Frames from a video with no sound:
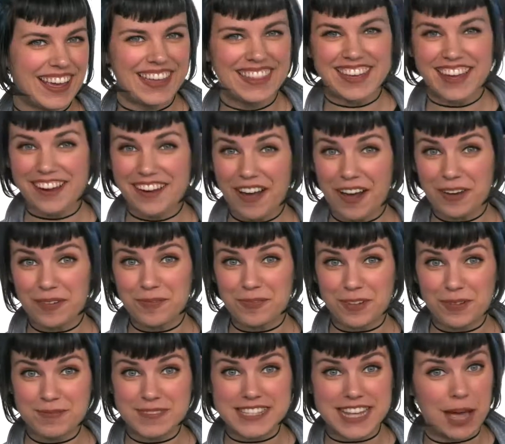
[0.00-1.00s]
Hey there,
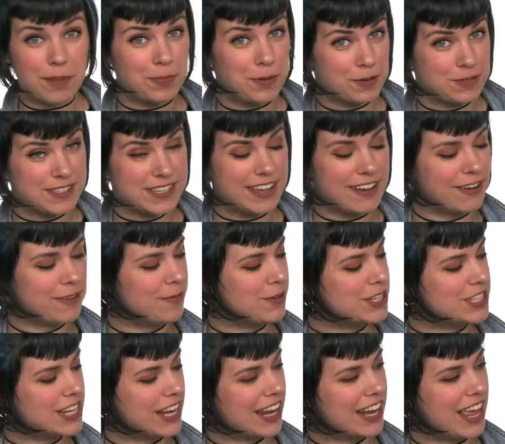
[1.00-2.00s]
Autumn from Zappos here,
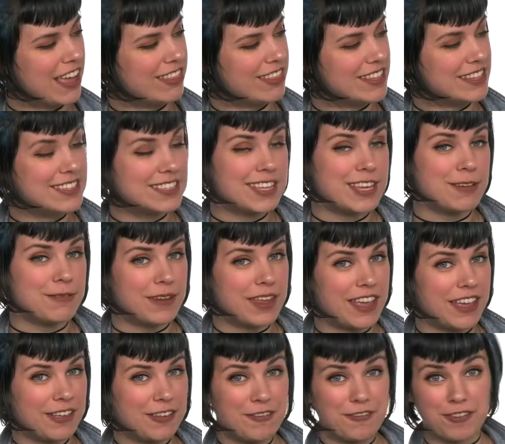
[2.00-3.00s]
and we're checking out this
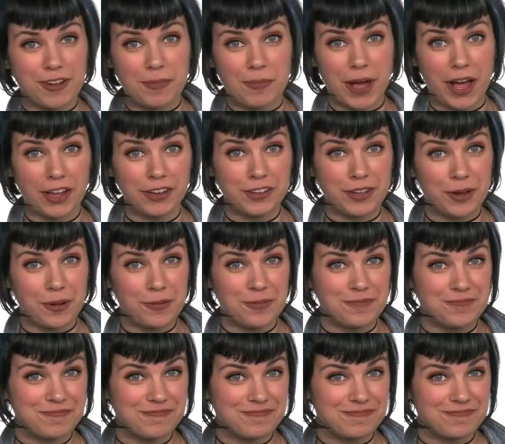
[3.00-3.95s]
cute heel from Aldo.